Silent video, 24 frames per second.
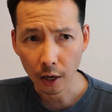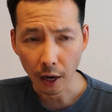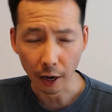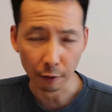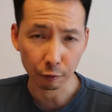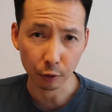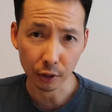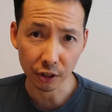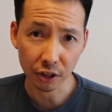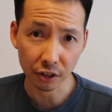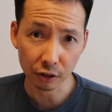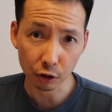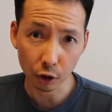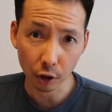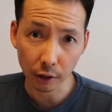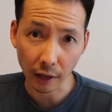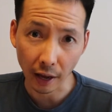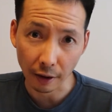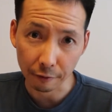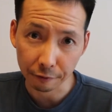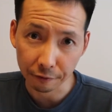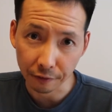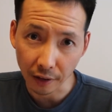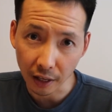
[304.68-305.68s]
if we just look
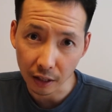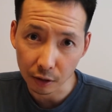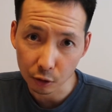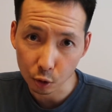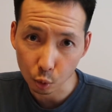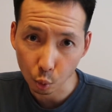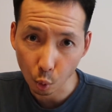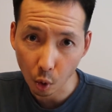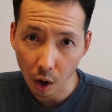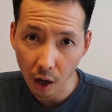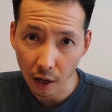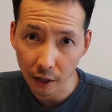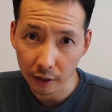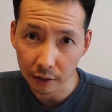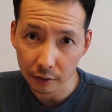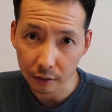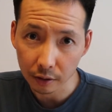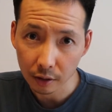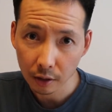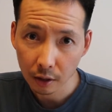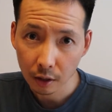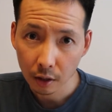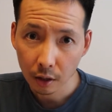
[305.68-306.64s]
at phase one,